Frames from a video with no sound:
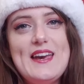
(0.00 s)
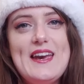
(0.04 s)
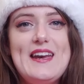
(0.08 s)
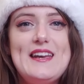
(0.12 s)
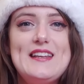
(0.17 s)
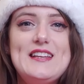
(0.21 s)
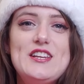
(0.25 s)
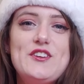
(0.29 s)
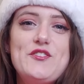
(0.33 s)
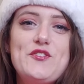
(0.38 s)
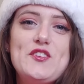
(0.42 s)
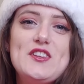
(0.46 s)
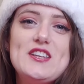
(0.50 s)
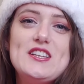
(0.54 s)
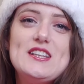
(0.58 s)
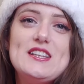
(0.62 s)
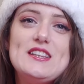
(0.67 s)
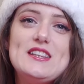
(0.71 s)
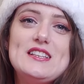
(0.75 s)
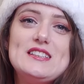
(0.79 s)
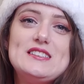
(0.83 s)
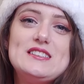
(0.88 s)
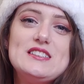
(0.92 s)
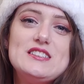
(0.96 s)
and if
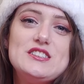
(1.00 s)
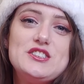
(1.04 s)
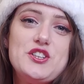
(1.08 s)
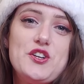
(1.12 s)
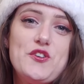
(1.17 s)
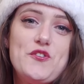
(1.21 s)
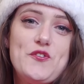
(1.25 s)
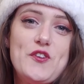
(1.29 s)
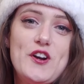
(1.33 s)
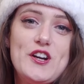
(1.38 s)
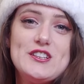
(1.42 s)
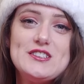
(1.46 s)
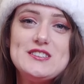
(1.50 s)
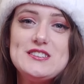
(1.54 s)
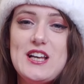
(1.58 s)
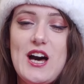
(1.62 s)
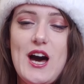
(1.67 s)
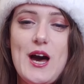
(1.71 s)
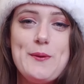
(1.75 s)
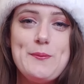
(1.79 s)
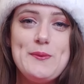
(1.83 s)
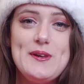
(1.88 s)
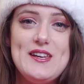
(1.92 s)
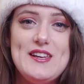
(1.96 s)
th this is your first
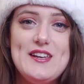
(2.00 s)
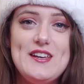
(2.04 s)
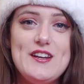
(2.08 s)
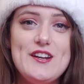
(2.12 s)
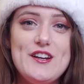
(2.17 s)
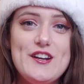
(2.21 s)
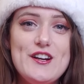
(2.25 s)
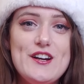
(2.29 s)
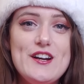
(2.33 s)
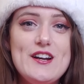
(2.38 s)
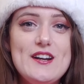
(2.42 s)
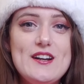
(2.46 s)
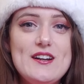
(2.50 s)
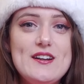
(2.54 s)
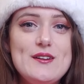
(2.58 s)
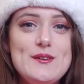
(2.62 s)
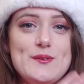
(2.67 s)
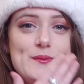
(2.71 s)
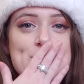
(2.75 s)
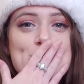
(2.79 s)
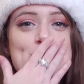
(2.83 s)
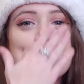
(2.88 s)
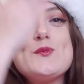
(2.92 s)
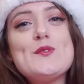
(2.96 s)
time here,
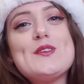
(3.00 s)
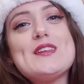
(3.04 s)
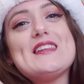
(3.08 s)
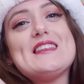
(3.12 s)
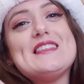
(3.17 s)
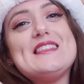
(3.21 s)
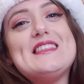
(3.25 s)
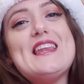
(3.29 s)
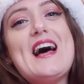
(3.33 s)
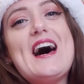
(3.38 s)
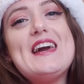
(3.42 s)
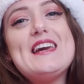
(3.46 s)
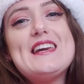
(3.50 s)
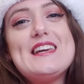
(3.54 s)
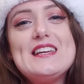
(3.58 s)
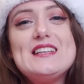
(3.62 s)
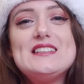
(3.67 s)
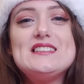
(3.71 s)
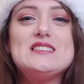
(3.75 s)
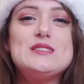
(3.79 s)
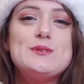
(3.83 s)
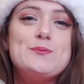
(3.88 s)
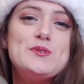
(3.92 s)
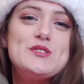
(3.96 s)
like
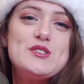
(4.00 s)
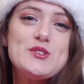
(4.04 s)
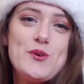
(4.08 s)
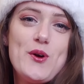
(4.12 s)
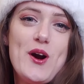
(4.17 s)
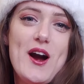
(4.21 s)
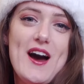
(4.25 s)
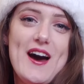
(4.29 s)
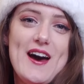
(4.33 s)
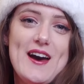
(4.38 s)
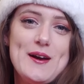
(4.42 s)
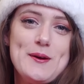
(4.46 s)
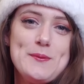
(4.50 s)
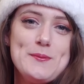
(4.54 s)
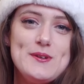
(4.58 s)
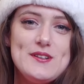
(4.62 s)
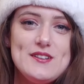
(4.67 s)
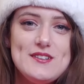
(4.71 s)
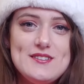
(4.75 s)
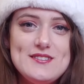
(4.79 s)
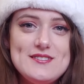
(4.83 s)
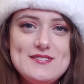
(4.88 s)
and subscribe.